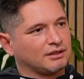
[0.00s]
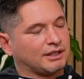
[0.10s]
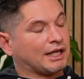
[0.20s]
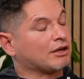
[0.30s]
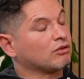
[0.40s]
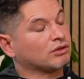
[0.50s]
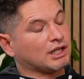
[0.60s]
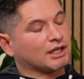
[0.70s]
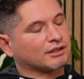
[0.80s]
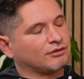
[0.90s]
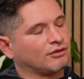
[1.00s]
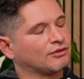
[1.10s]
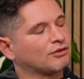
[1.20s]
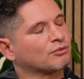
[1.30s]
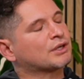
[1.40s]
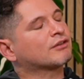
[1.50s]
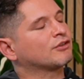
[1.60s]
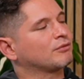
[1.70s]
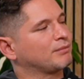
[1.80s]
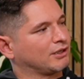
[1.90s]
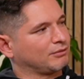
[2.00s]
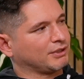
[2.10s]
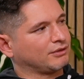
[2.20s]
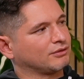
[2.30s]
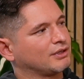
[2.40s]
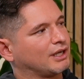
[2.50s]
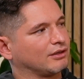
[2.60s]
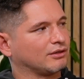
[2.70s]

and I don't look; they're in the rearview mirror, but they're there.